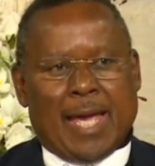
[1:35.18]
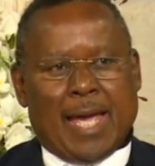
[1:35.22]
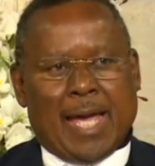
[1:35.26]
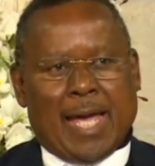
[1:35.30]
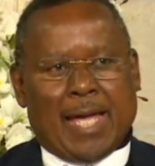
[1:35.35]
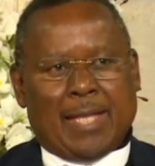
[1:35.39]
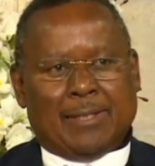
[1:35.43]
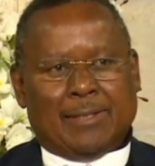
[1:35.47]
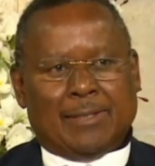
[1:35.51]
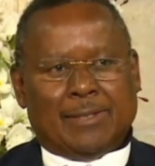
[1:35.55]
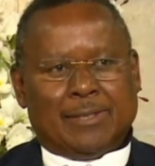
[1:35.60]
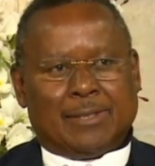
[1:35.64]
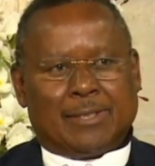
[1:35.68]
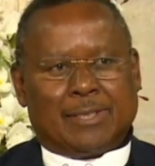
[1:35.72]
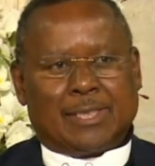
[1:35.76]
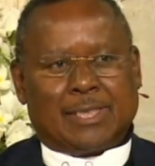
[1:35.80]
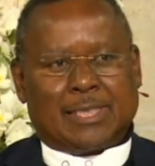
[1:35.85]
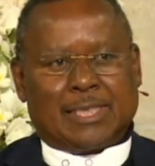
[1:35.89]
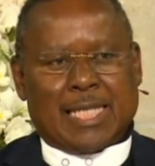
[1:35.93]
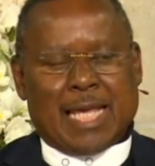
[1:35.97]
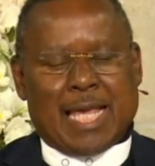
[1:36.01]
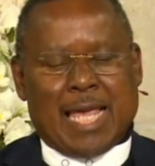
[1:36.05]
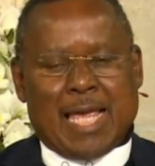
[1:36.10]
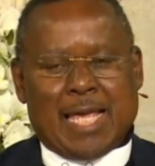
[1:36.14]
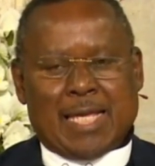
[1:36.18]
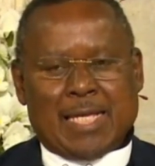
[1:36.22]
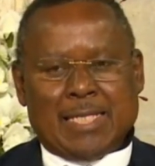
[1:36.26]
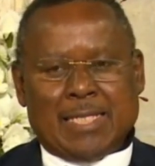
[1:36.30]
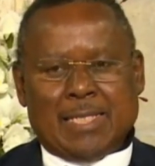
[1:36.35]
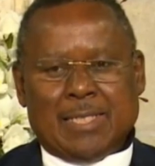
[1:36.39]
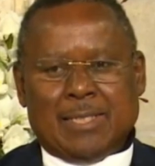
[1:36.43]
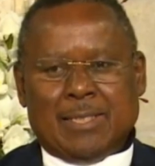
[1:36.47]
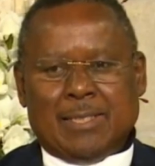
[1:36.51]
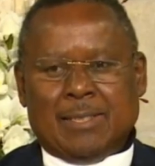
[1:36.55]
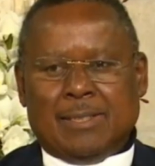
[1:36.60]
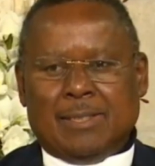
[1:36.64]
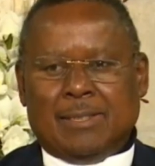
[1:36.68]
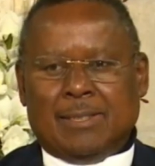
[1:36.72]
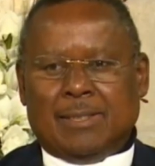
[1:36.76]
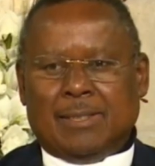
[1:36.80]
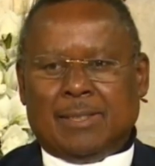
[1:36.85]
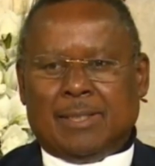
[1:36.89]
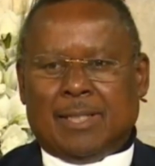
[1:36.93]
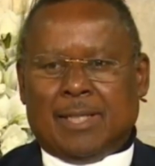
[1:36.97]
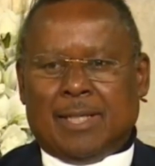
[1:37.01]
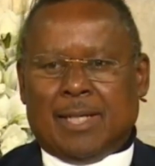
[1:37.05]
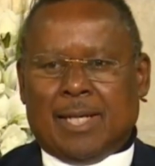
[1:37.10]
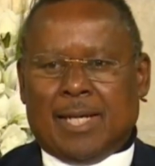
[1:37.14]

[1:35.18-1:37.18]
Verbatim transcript: And saying